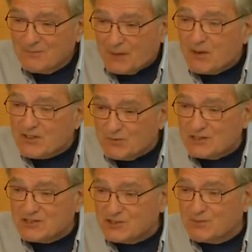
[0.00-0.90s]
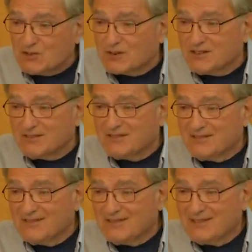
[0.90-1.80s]
My mother was a smoker,
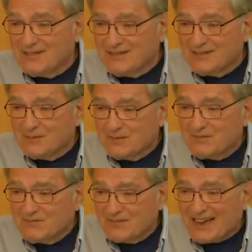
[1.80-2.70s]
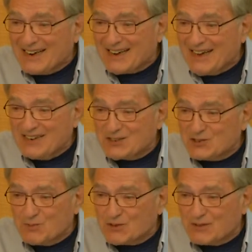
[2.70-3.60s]
and I hated
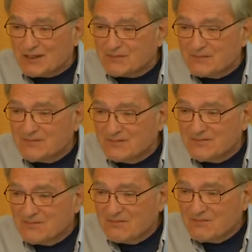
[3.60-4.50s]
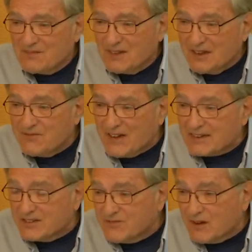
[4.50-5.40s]
smoking. In
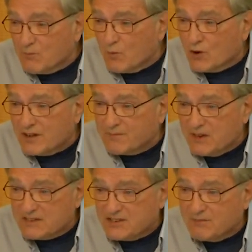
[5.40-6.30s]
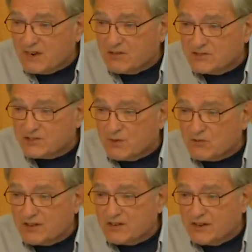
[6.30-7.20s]
fact, if I'm walking past somebody who's
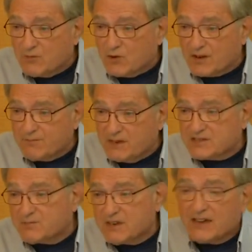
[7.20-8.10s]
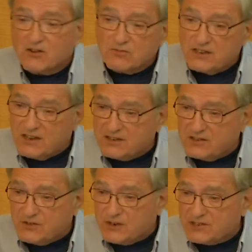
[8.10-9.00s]
smoking and they're walking past me, I go in the other
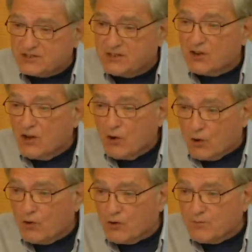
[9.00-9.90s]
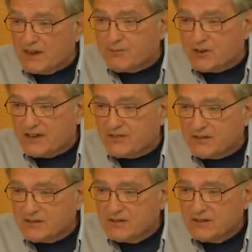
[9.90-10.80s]
direction or hold my
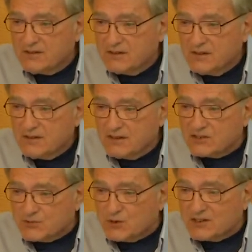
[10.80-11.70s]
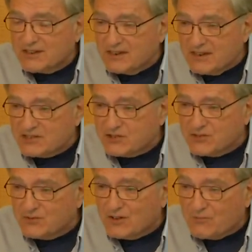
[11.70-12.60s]
breath. It's really an
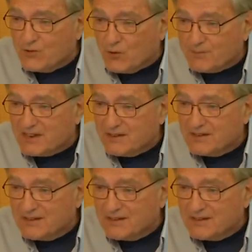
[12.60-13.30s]
issue for me.